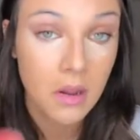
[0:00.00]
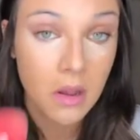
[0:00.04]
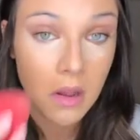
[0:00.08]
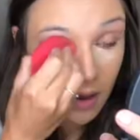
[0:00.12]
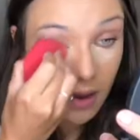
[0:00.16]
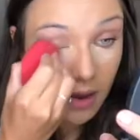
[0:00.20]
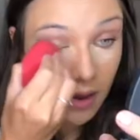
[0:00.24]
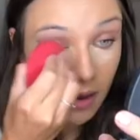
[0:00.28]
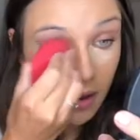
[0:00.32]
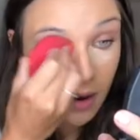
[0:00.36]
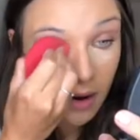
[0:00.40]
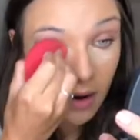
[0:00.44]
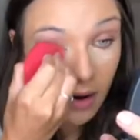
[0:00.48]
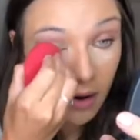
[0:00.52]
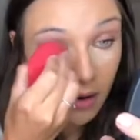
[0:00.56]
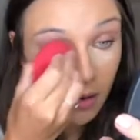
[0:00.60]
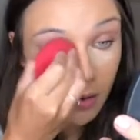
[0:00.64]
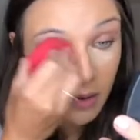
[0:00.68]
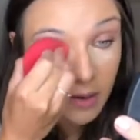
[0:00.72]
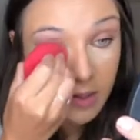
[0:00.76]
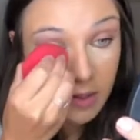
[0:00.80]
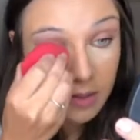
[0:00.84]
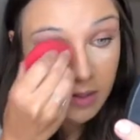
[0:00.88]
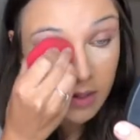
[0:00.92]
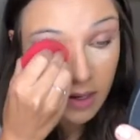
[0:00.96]
And I
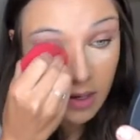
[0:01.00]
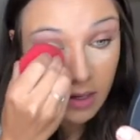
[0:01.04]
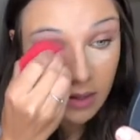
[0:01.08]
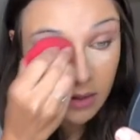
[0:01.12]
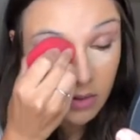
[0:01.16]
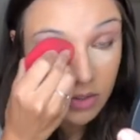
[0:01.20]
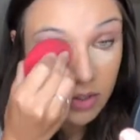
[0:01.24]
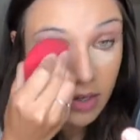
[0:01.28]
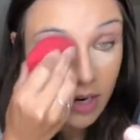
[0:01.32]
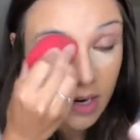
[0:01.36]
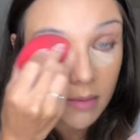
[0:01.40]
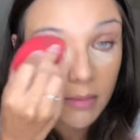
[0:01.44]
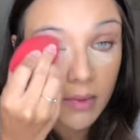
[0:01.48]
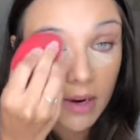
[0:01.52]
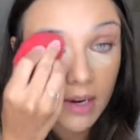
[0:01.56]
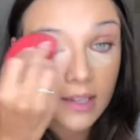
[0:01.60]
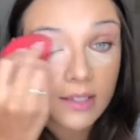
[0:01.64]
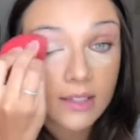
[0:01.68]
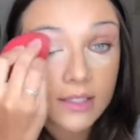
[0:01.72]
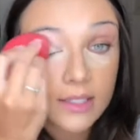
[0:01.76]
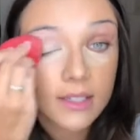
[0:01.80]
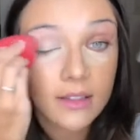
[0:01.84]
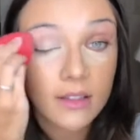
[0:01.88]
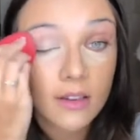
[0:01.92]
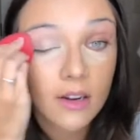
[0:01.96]
always like drag my
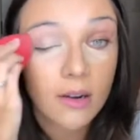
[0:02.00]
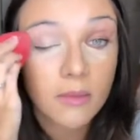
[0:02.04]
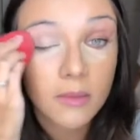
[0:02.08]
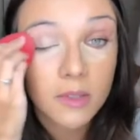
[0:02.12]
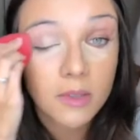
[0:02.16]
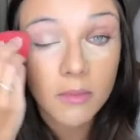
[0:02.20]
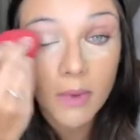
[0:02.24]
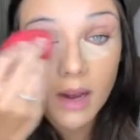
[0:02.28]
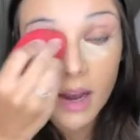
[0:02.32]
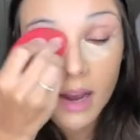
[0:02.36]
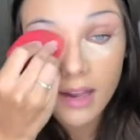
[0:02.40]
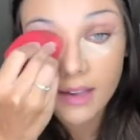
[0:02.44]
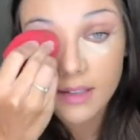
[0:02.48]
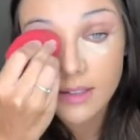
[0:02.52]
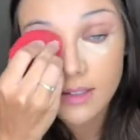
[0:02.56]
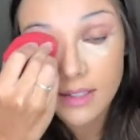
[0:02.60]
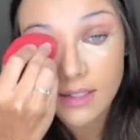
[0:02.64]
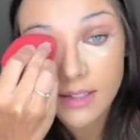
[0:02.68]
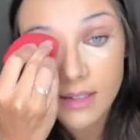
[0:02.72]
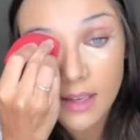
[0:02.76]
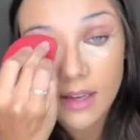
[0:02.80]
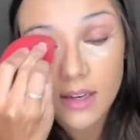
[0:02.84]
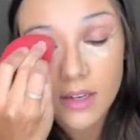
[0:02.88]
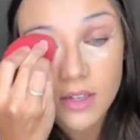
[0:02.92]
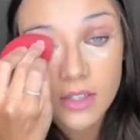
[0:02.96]
concealer up to my eyes
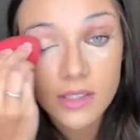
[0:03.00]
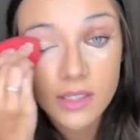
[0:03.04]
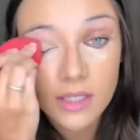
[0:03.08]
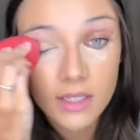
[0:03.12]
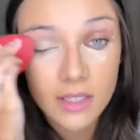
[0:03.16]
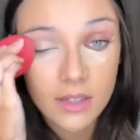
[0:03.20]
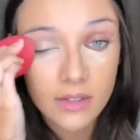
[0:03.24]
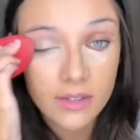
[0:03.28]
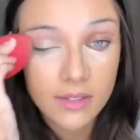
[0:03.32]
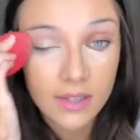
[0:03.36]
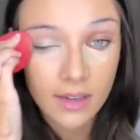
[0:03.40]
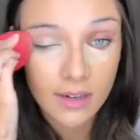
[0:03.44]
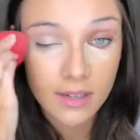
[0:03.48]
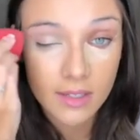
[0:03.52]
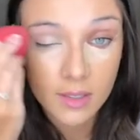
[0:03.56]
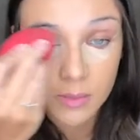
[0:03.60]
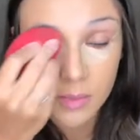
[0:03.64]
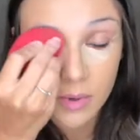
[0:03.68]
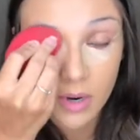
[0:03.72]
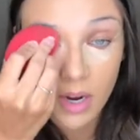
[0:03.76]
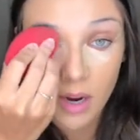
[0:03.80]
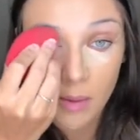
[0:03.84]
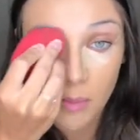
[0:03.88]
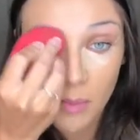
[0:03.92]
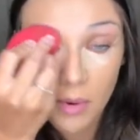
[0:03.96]
because I usually use that as
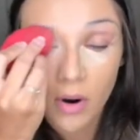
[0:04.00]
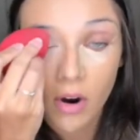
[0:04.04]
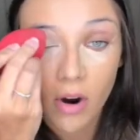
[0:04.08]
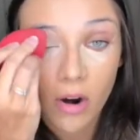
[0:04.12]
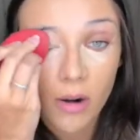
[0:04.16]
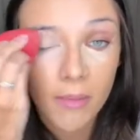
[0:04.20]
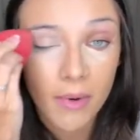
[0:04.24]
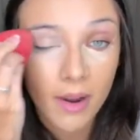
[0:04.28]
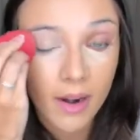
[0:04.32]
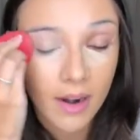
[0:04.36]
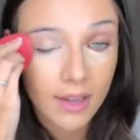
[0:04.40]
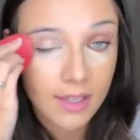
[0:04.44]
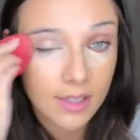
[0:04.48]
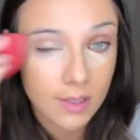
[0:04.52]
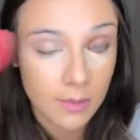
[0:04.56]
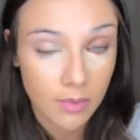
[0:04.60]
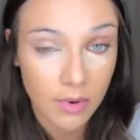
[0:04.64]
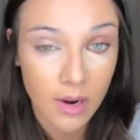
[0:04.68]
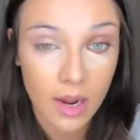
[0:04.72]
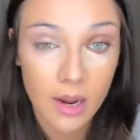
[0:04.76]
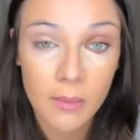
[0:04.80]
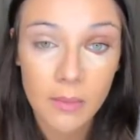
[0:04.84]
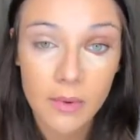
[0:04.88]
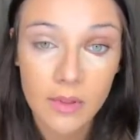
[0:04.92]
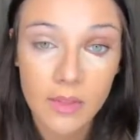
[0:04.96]
primer. Arbonne has a
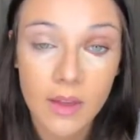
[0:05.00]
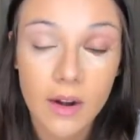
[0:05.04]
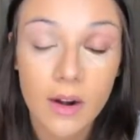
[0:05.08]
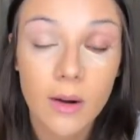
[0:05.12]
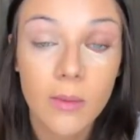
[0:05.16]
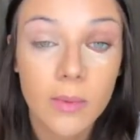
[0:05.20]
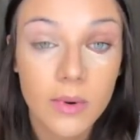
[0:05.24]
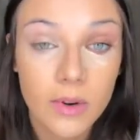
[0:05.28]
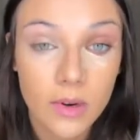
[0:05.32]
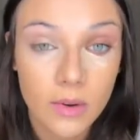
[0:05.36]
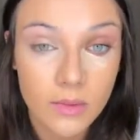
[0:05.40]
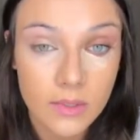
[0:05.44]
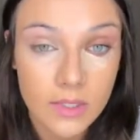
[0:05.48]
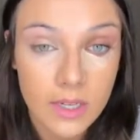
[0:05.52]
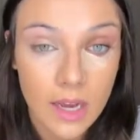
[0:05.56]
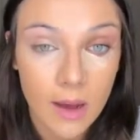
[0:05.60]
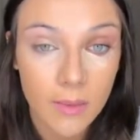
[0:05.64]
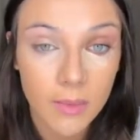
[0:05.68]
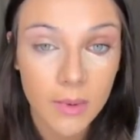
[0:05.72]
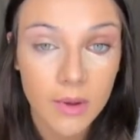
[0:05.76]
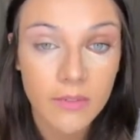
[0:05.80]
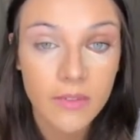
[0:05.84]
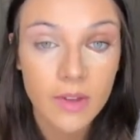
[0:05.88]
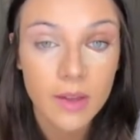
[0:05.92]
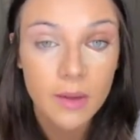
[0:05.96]
primer that I'll put on top
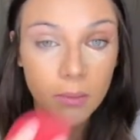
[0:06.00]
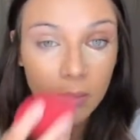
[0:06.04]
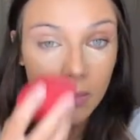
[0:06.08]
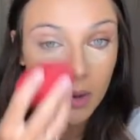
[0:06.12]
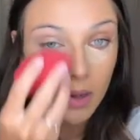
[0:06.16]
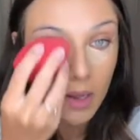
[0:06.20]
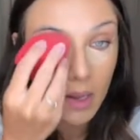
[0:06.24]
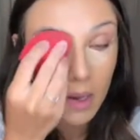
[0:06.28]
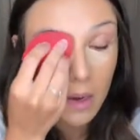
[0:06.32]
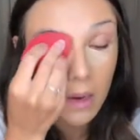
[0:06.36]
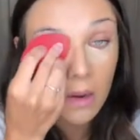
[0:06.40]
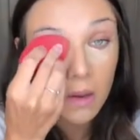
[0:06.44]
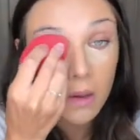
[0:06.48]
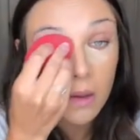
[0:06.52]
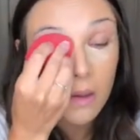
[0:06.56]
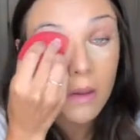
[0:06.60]
of it, but